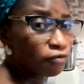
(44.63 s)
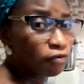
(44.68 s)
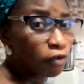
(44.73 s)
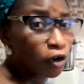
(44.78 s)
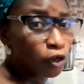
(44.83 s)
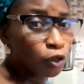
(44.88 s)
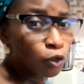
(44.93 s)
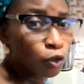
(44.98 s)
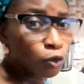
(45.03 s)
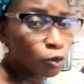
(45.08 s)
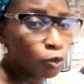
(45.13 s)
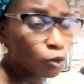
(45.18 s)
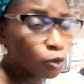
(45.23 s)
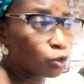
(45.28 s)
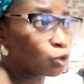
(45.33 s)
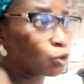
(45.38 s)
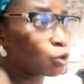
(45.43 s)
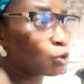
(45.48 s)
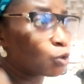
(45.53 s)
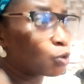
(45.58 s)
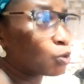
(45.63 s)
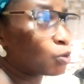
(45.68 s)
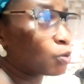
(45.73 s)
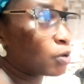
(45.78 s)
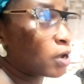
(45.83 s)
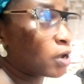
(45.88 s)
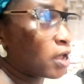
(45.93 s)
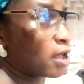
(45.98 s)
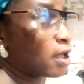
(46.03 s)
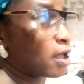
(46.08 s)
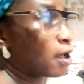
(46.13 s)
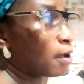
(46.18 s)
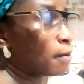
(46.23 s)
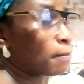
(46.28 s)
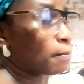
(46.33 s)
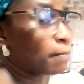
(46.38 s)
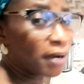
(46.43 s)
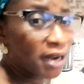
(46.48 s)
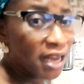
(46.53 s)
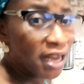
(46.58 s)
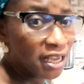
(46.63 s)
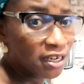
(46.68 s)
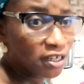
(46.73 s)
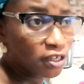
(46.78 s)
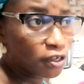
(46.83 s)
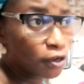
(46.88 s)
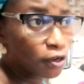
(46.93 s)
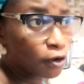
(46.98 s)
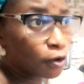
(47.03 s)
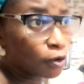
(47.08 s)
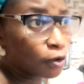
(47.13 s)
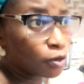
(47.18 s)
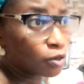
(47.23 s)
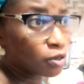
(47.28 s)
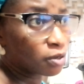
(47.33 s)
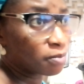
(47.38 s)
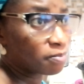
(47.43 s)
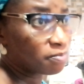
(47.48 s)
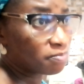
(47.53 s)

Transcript: for you to blend your